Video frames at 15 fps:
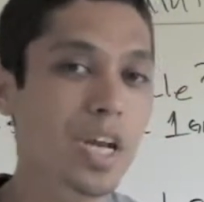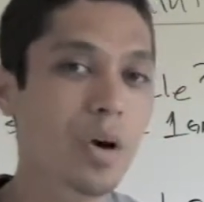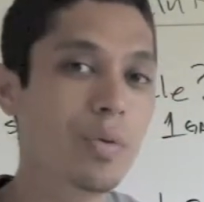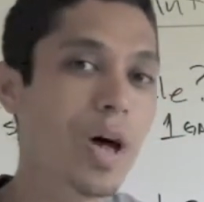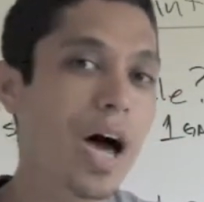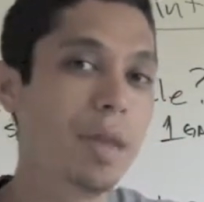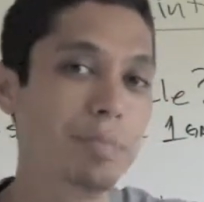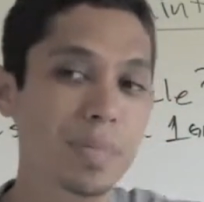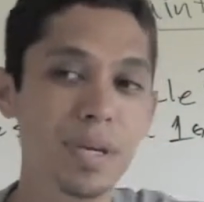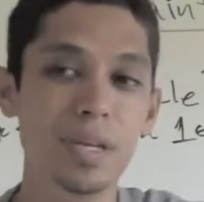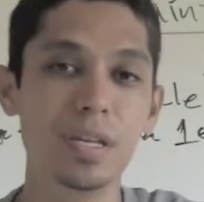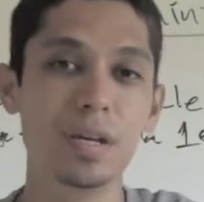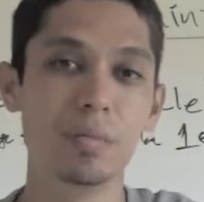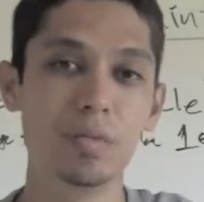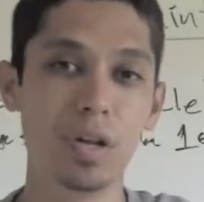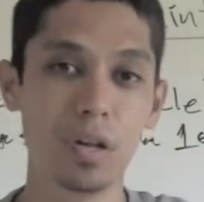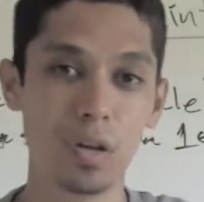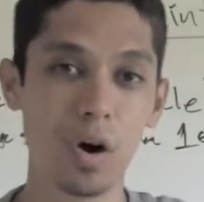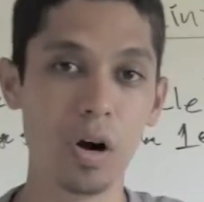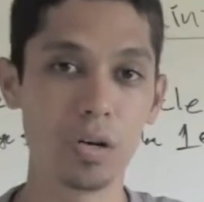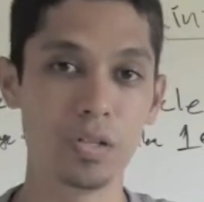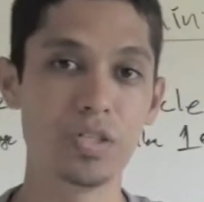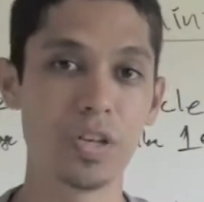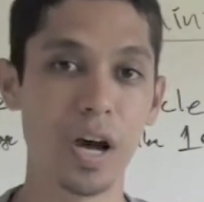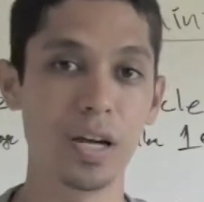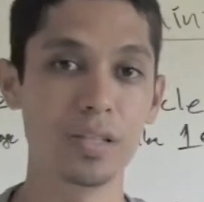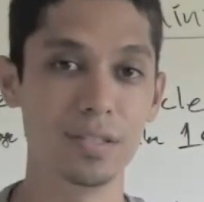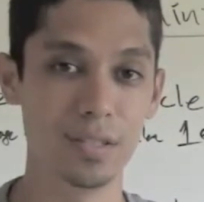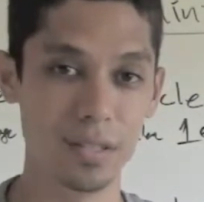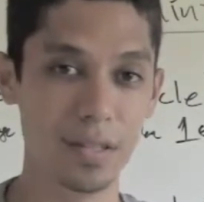not medium to large
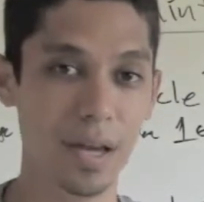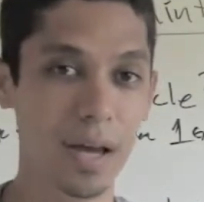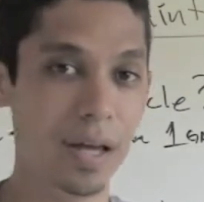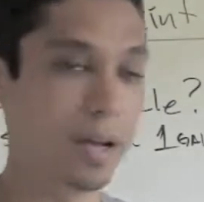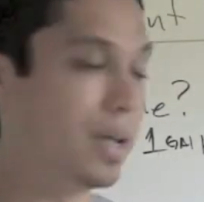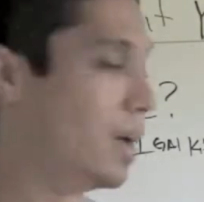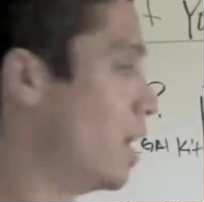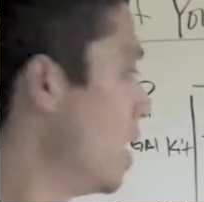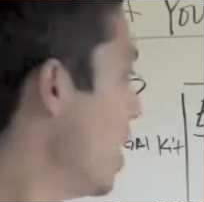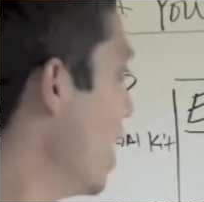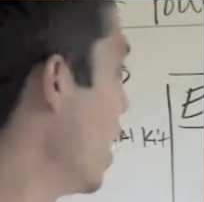size sedan.